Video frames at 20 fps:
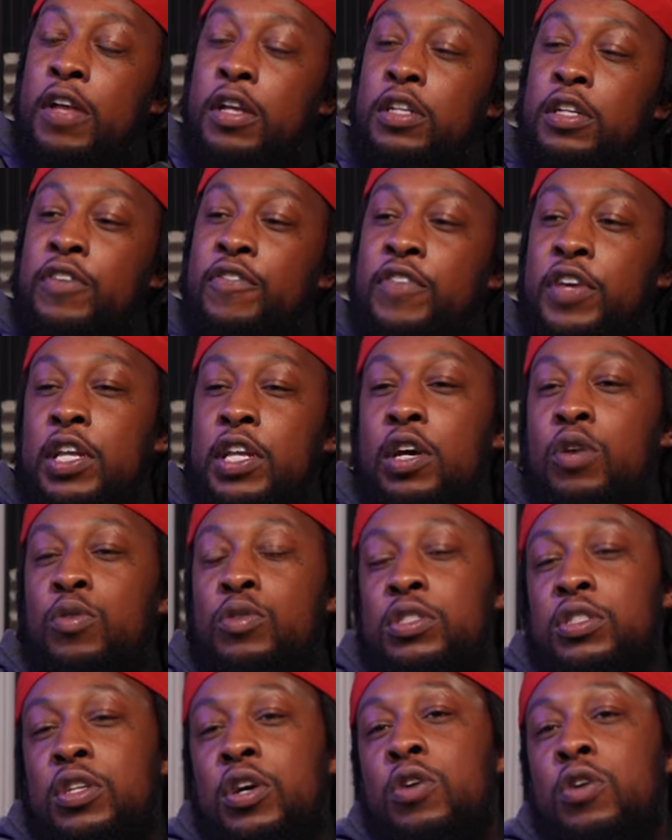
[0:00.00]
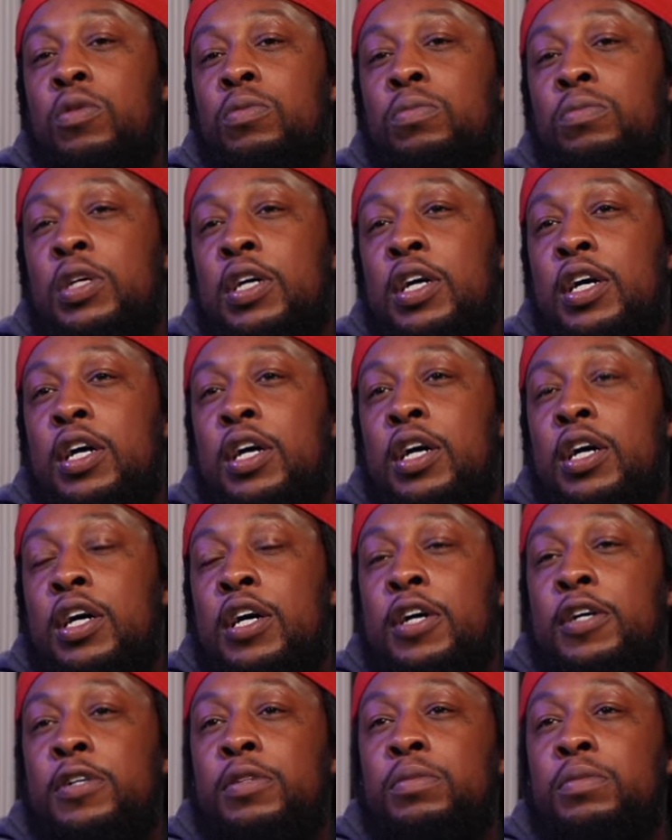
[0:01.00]
The video was dope.
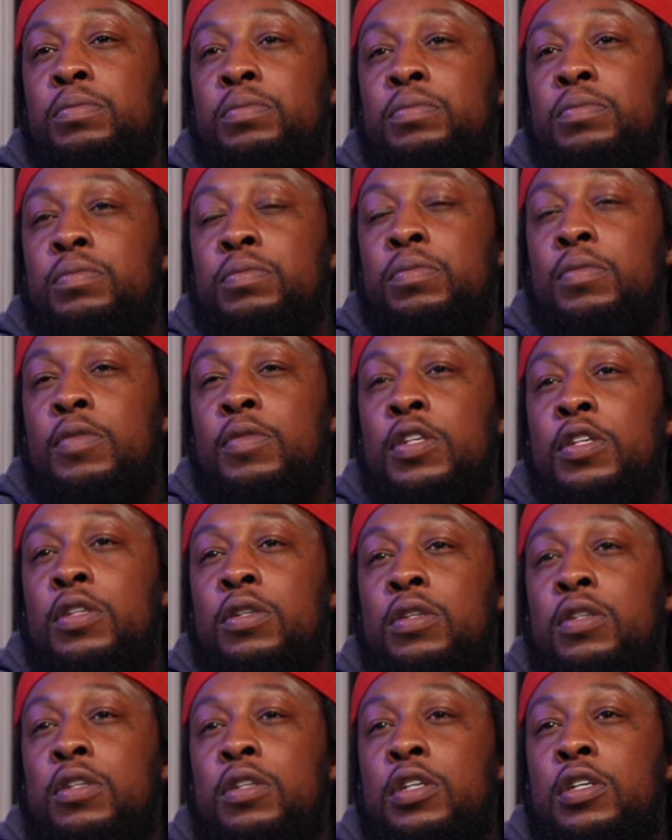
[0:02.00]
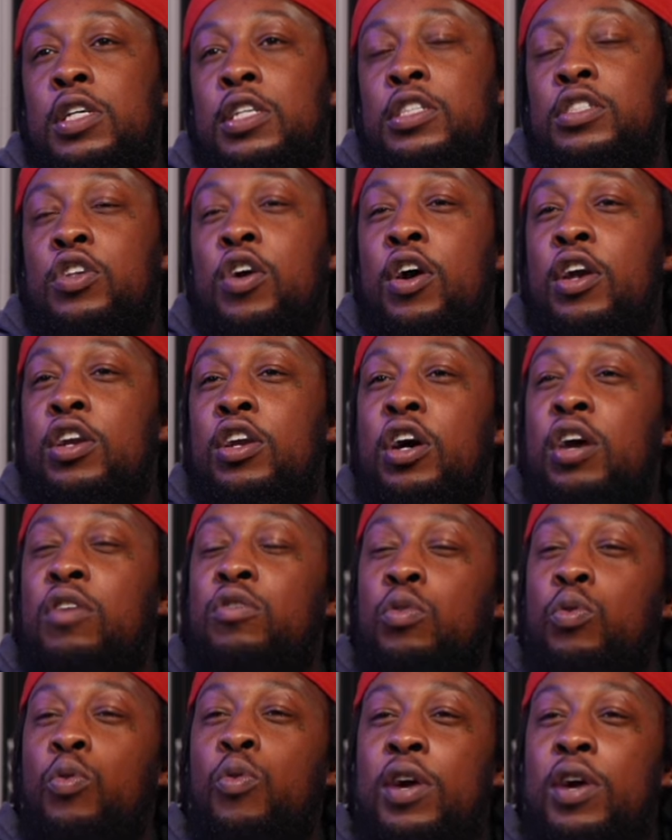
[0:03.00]
Uh it started off
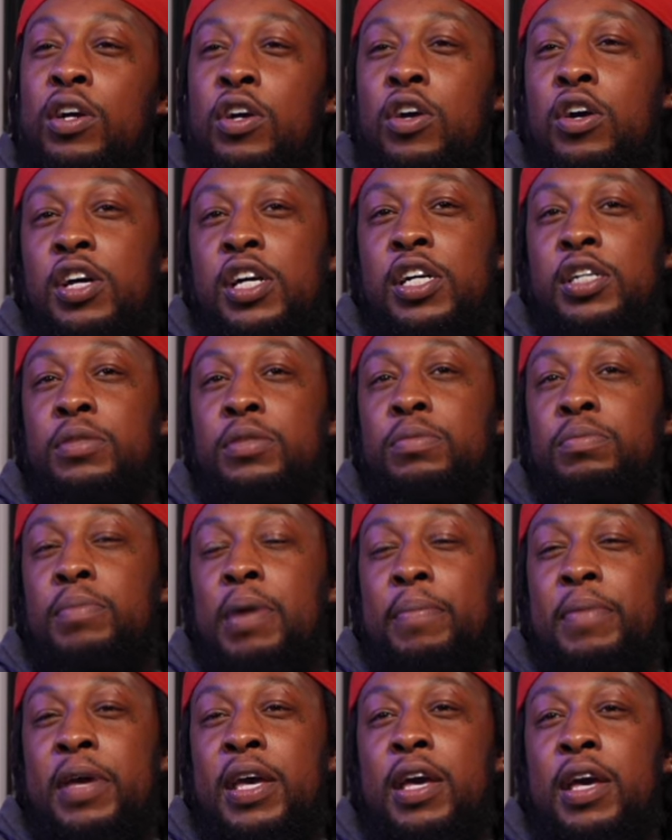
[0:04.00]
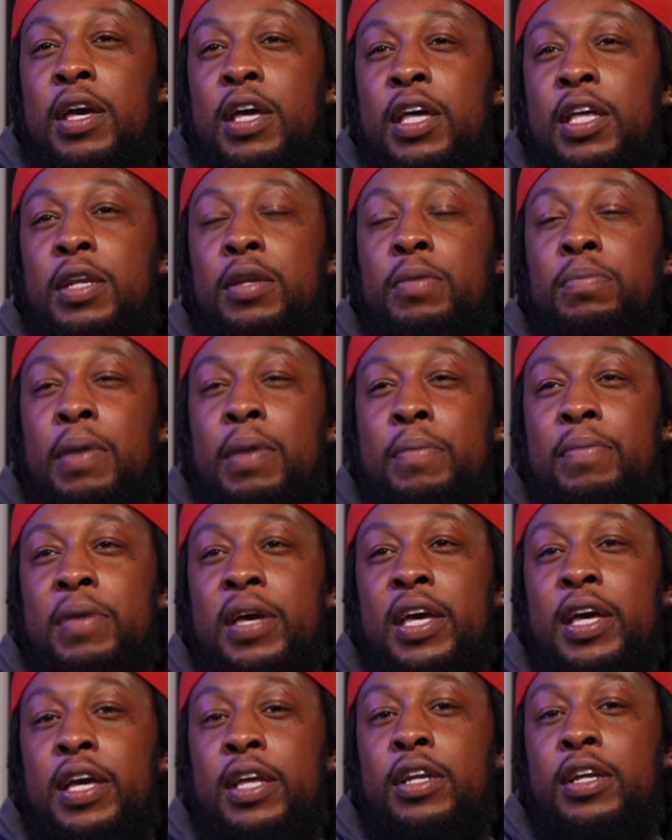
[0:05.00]
with one car. My man, my
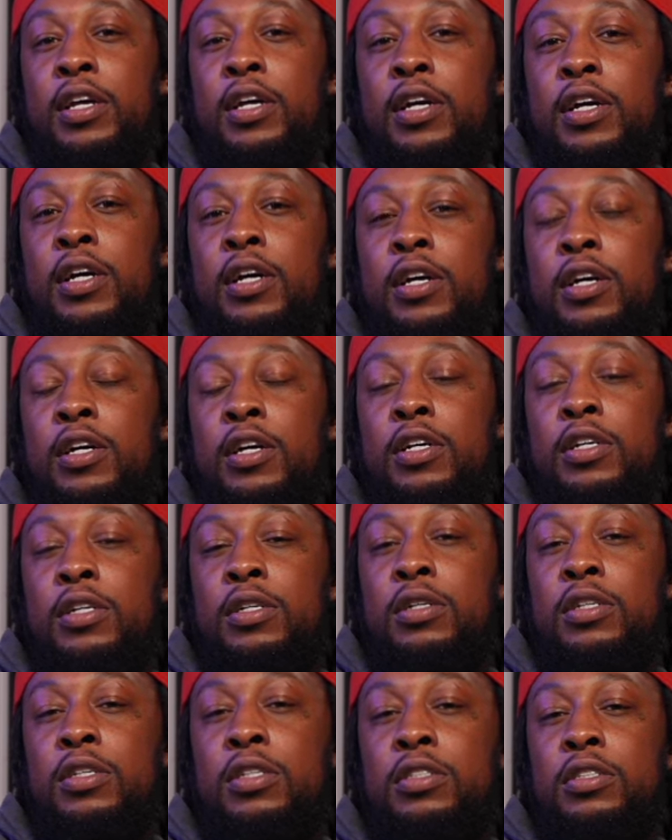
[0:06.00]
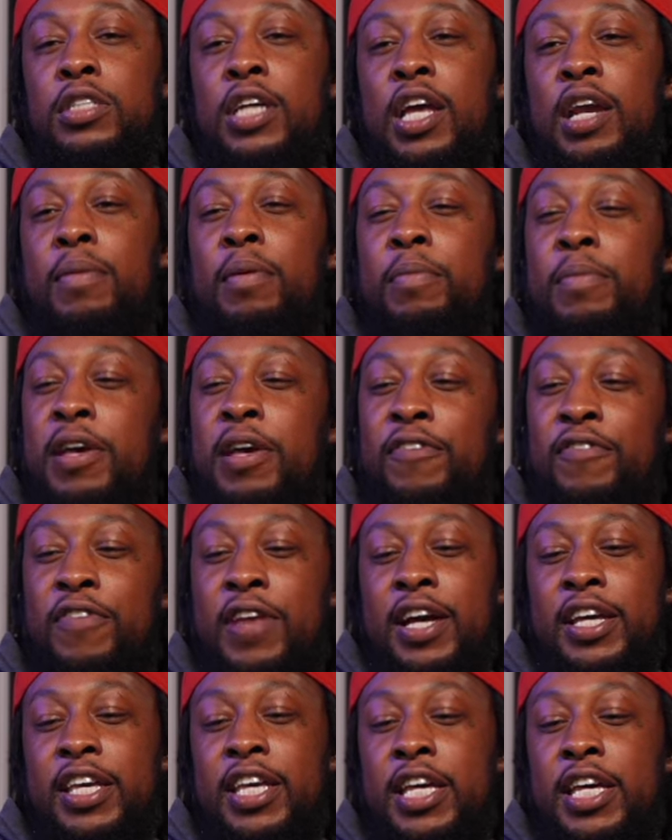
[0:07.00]
man, uh, shout out my man
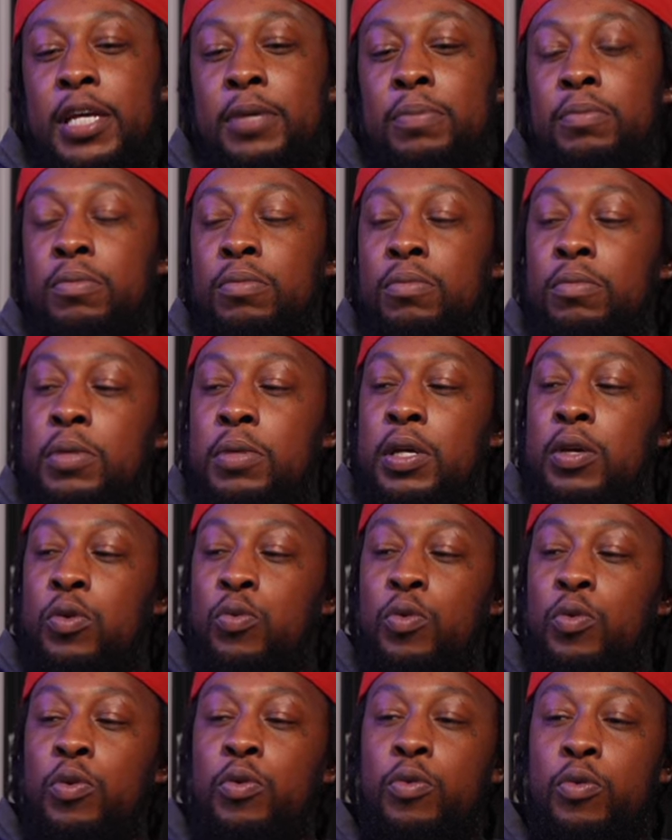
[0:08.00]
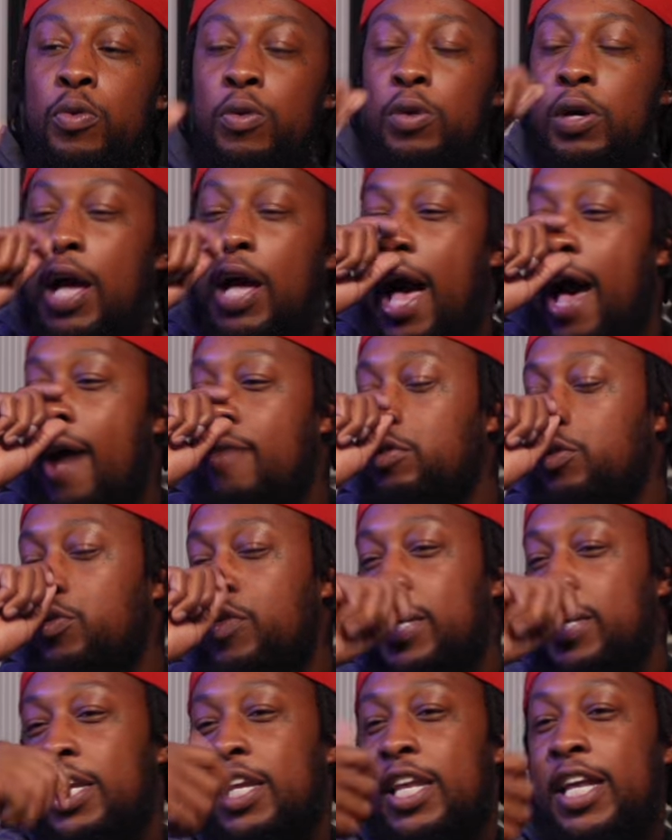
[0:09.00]
Fly King. Mm-hmm. When I was
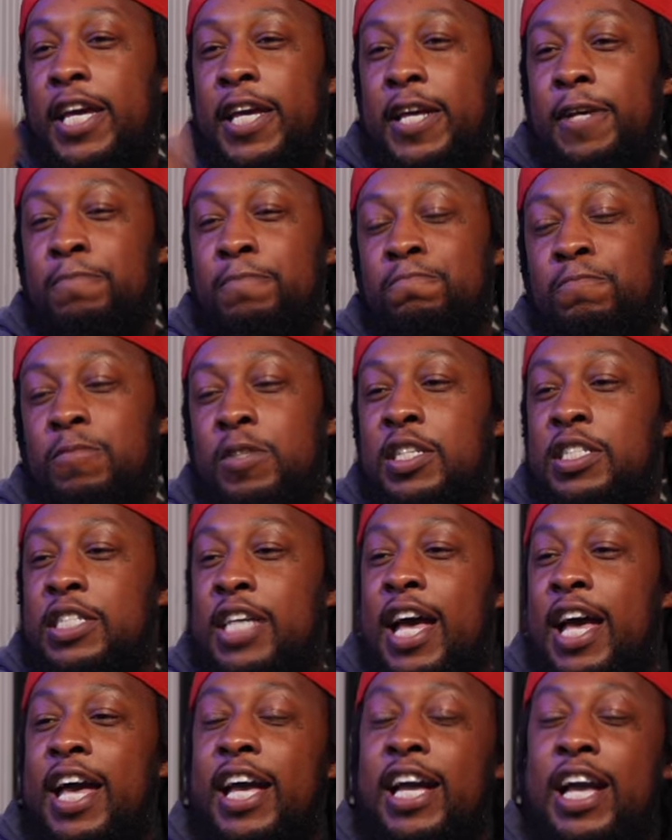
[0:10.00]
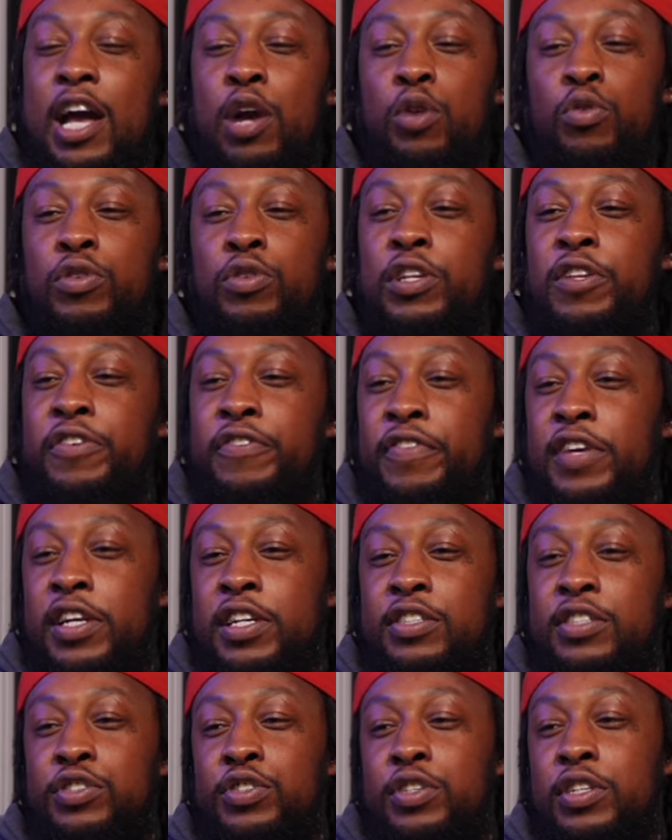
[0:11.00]
running late because I had got really
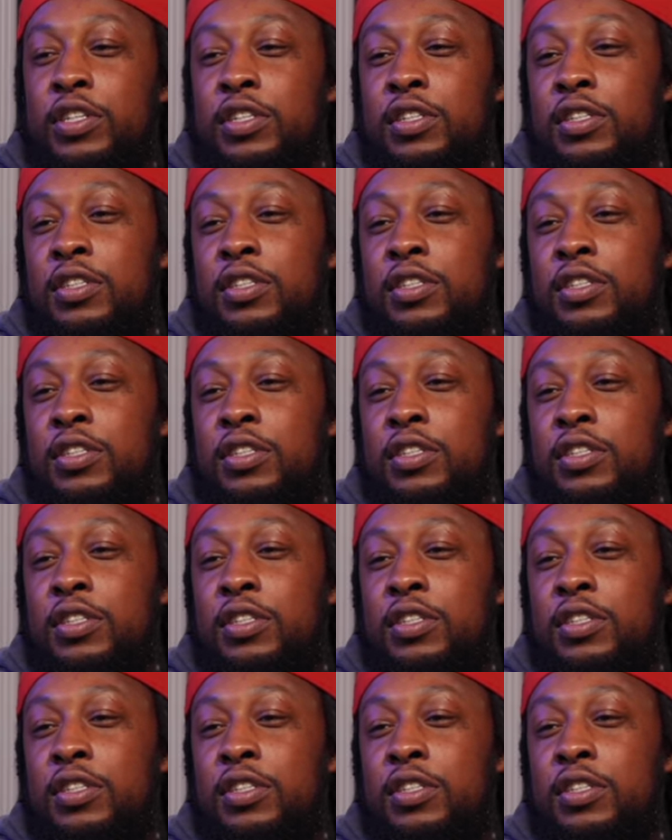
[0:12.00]
fucking drunk.